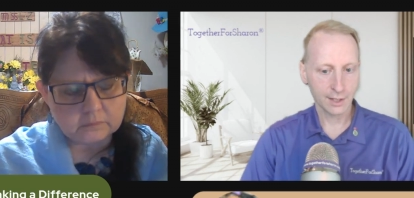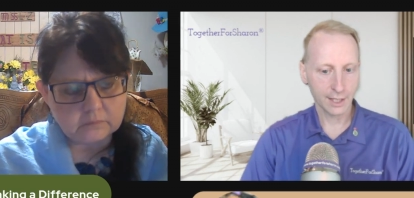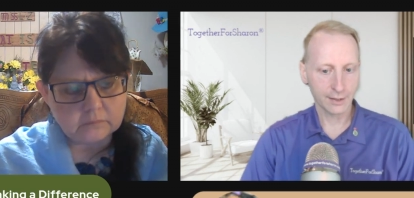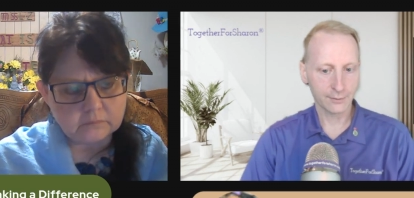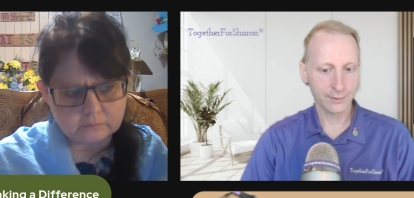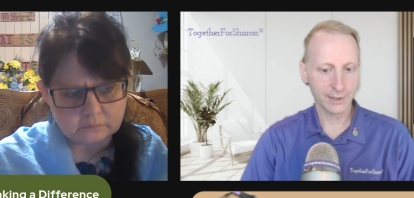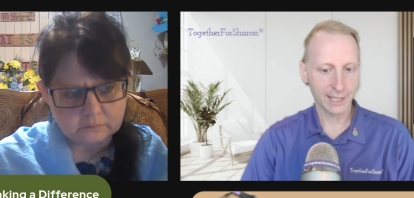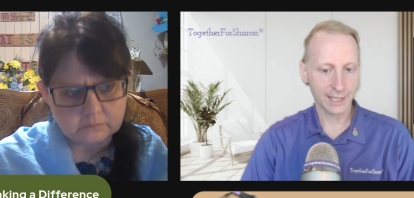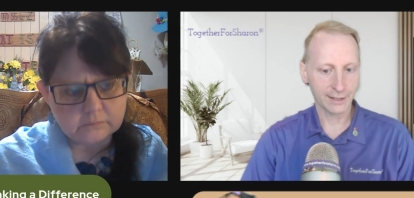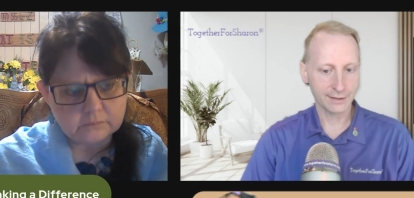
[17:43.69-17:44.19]

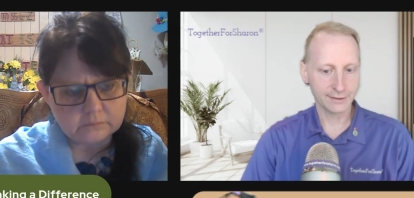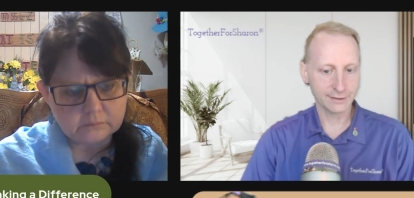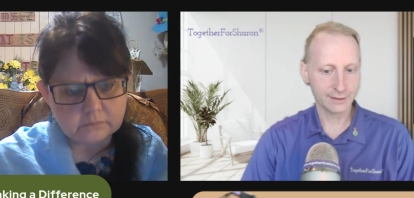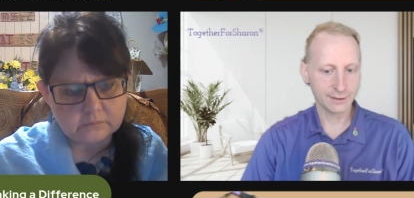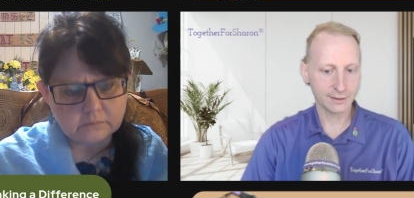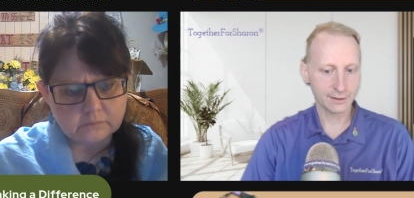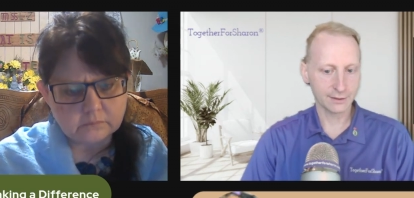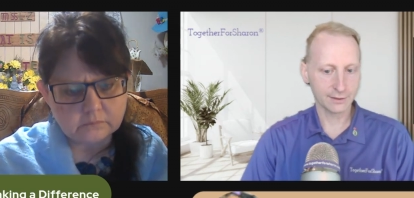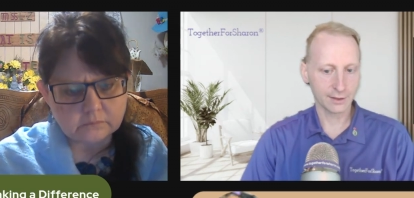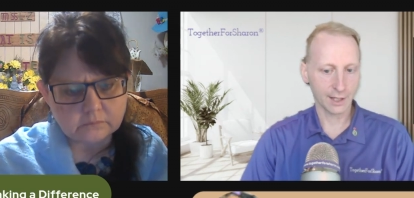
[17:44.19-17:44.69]
Speaker 1: And we had,
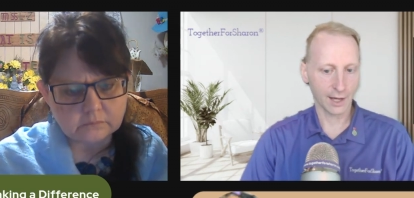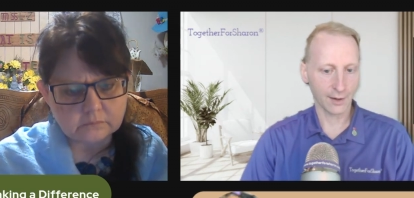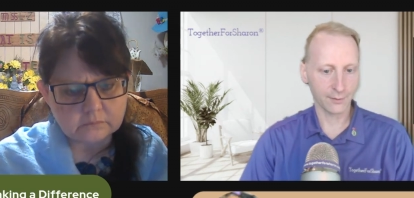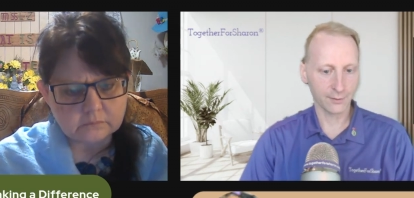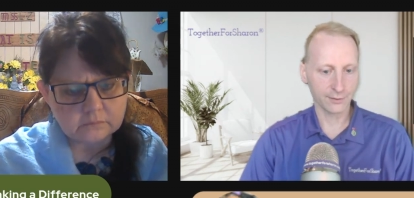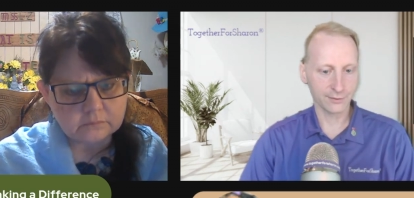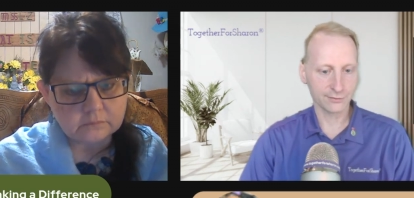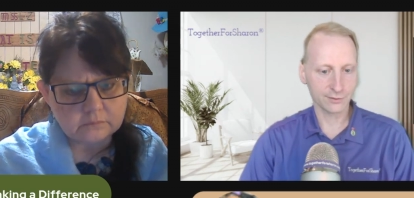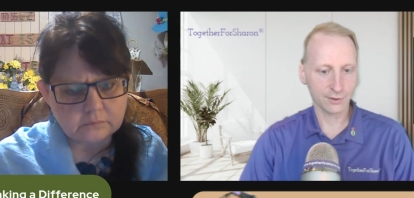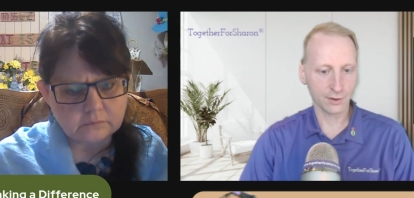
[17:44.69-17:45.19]
the. Uh, I
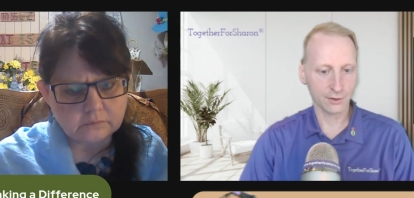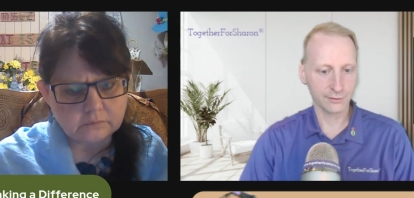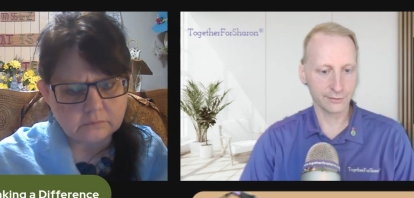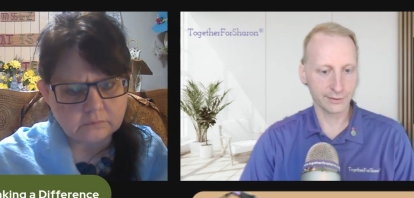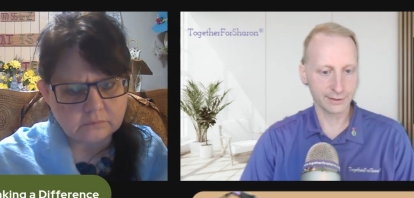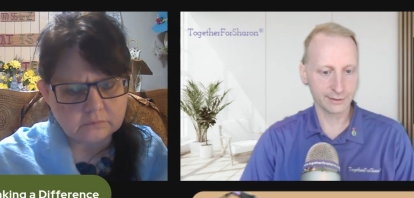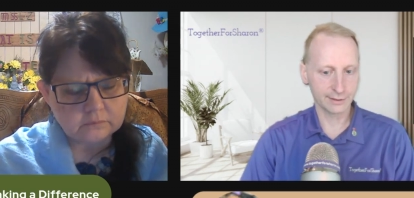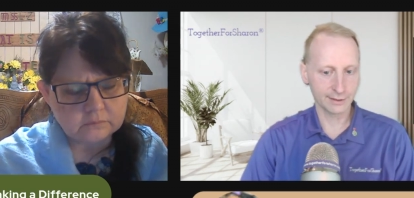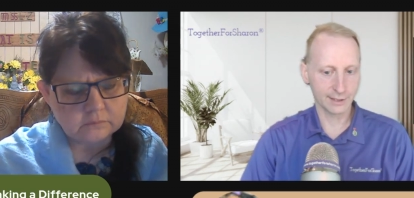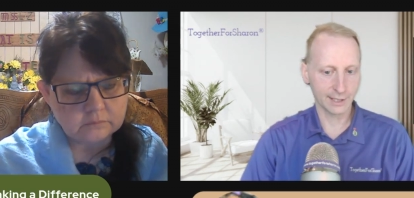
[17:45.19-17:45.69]
was told
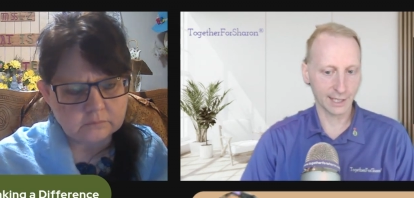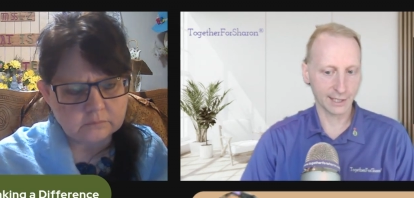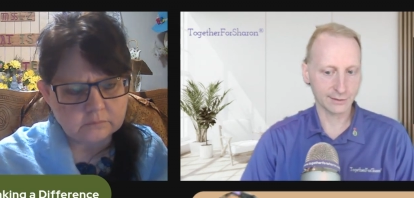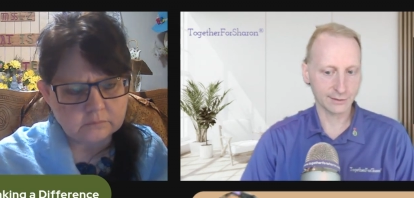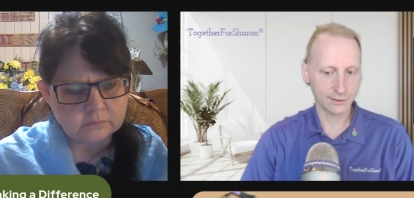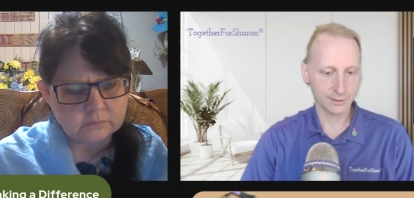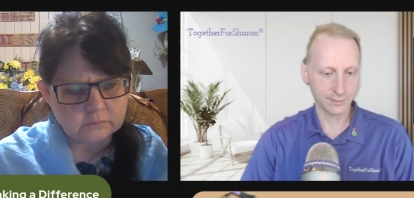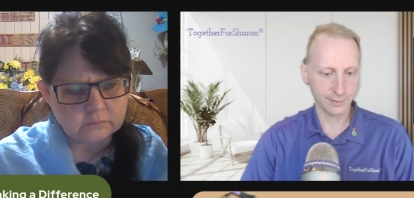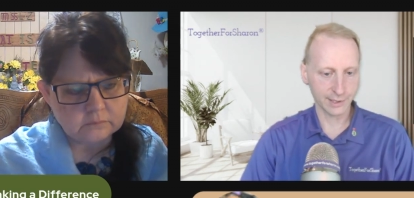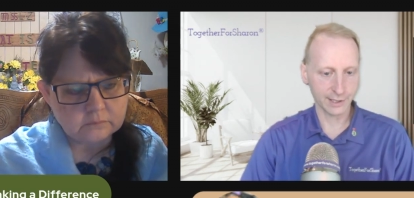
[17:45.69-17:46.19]
that the
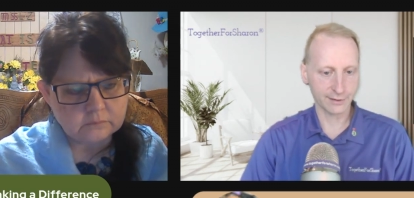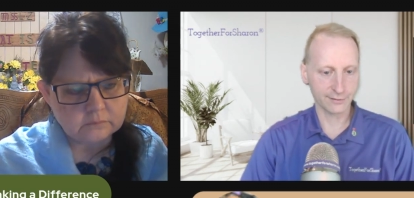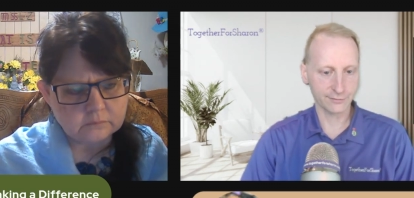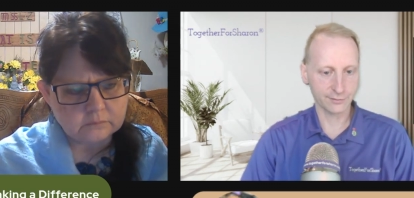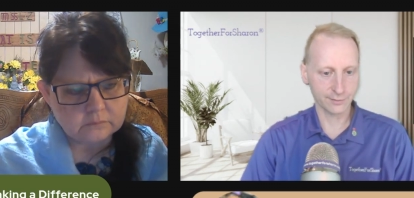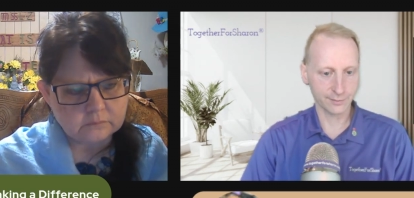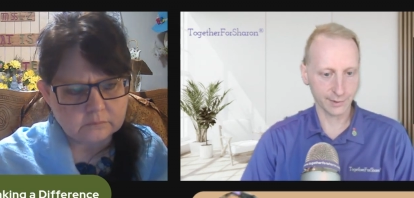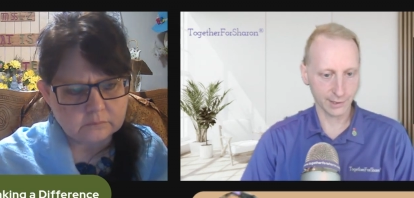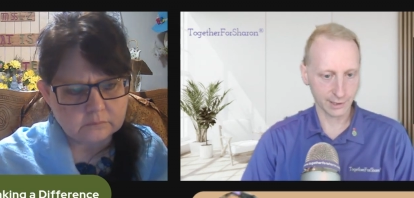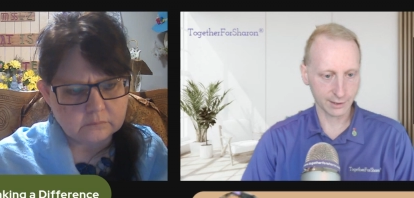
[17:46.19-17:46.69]
National Plan
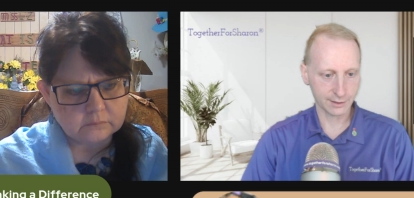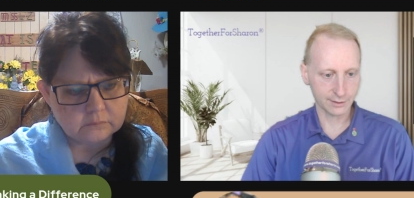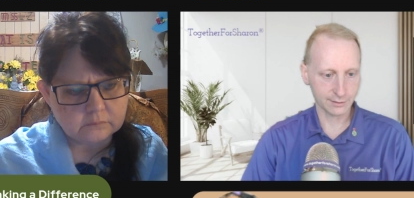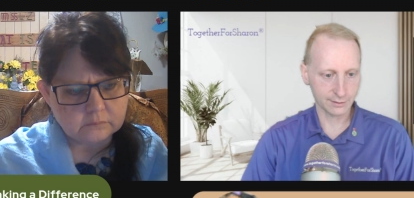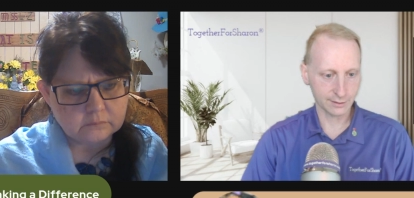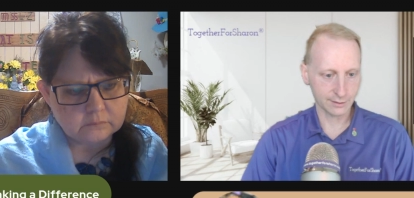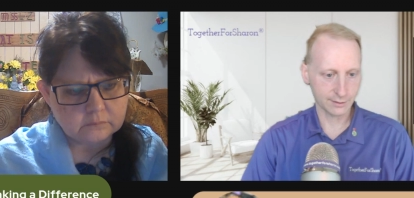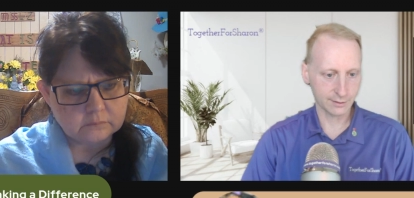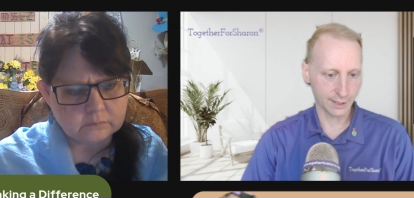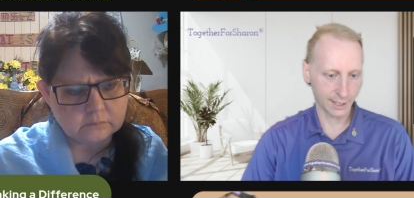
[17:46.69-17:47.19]
for
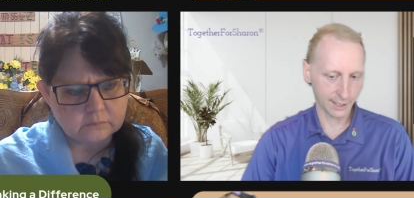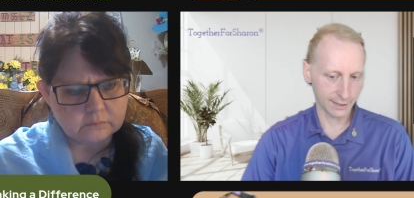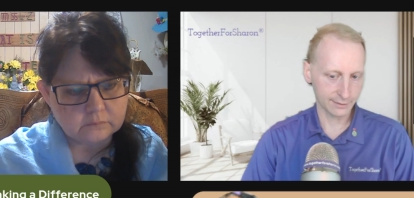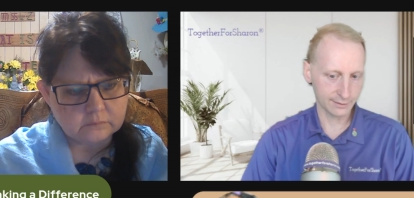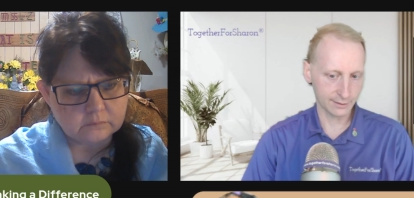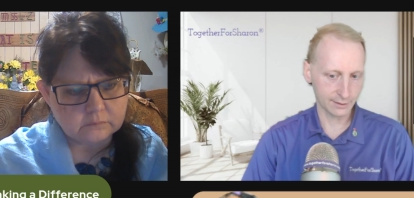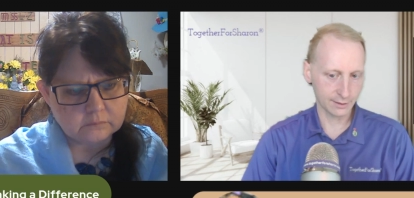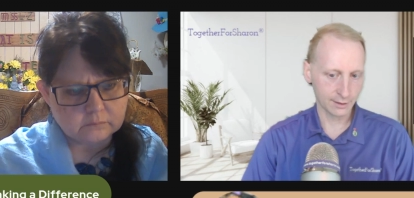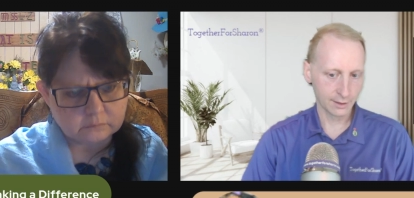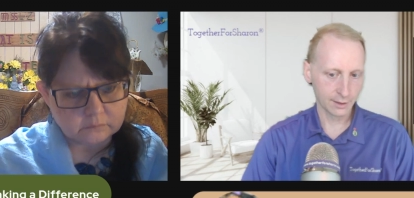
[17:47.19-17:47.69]
Parkinson to
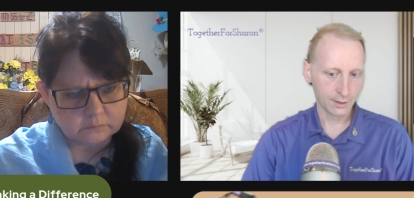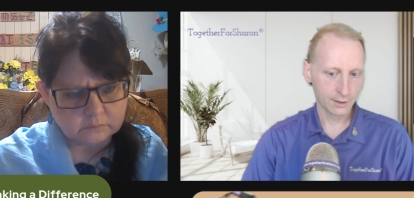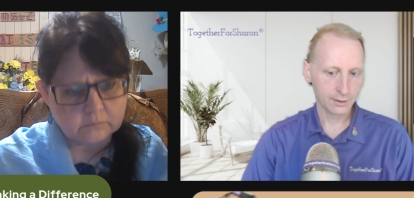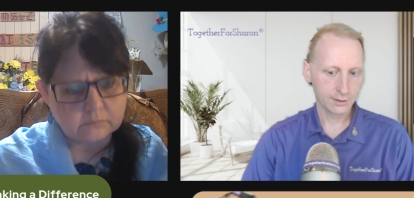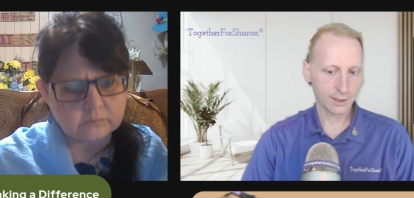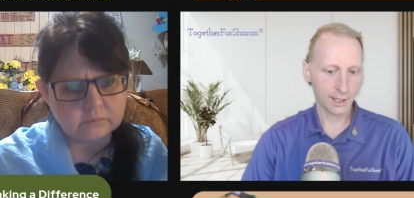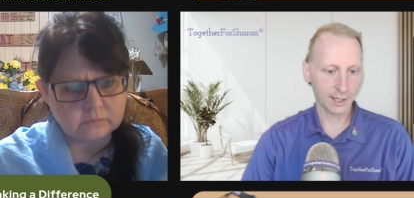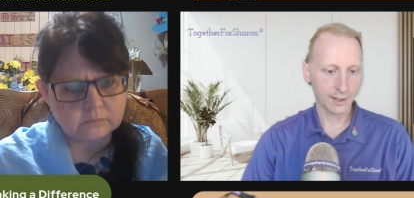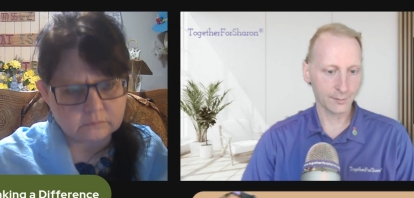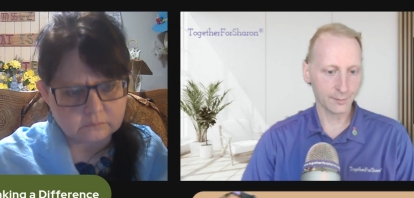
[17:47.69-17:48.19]
end it
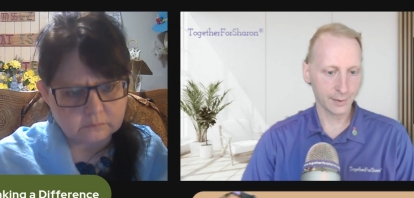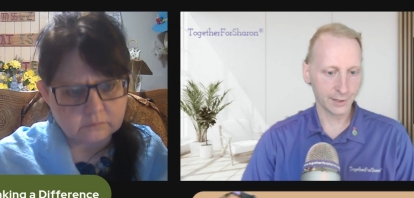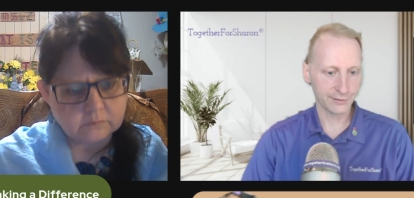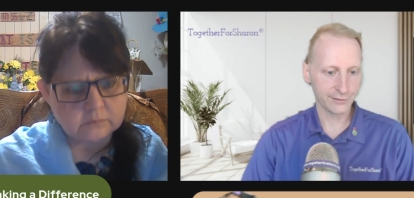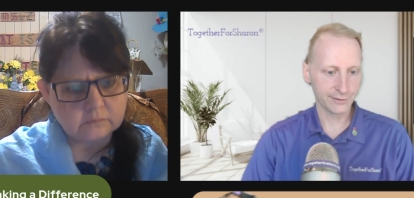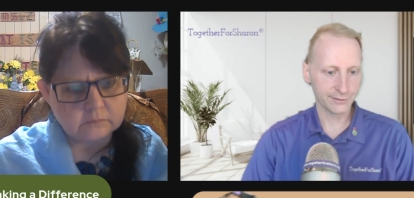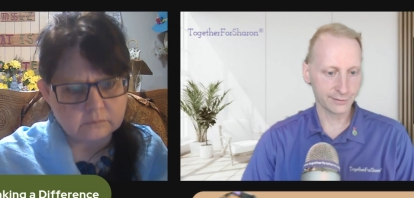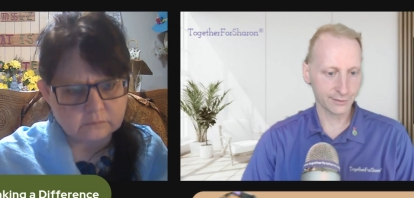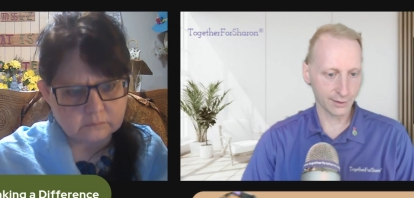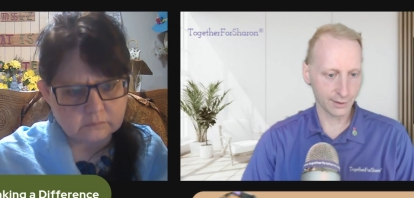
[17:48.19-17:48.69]
kind of
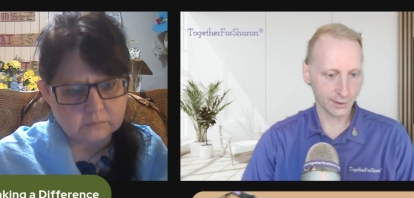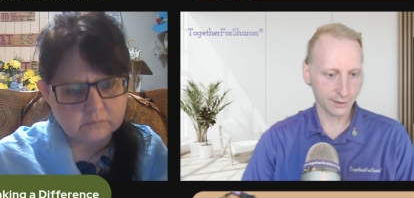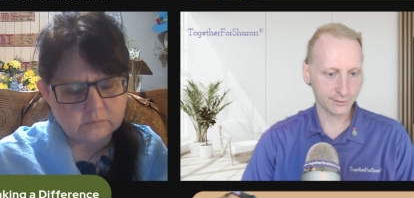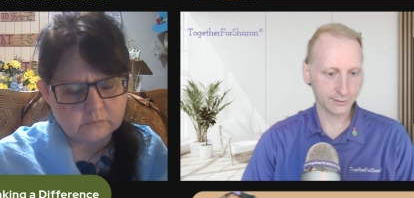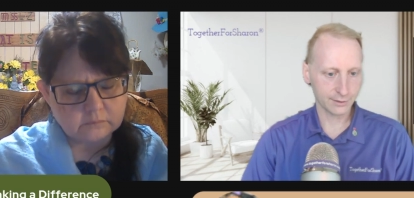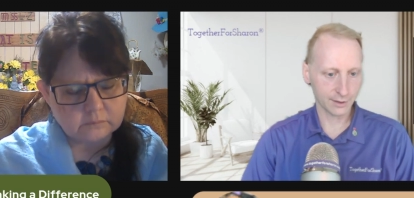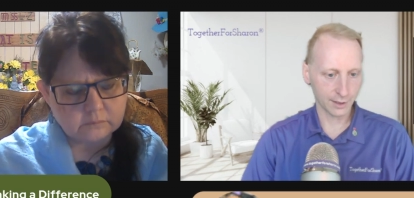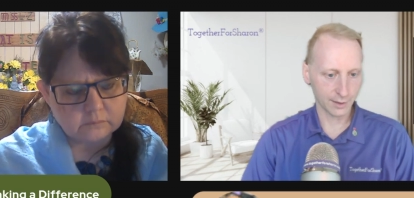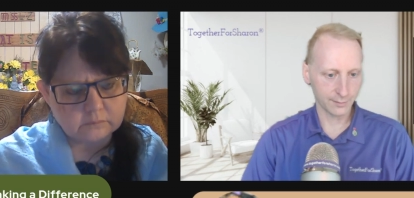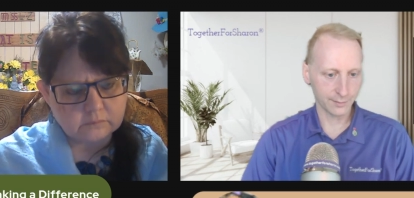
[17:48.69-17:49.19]
mirrored the
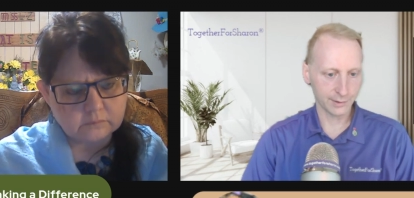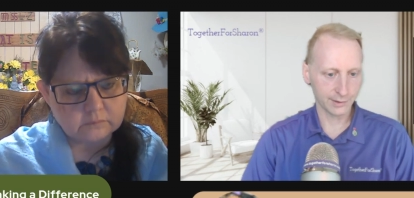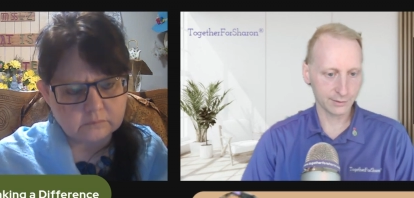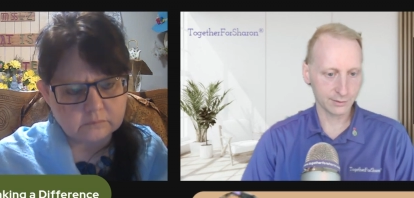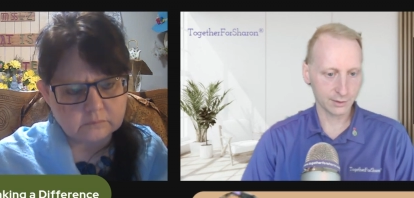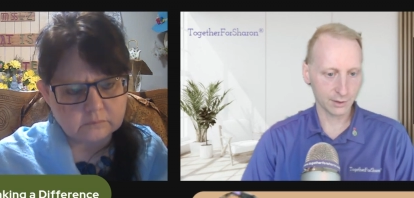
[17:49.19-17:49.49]
Alzheimer's.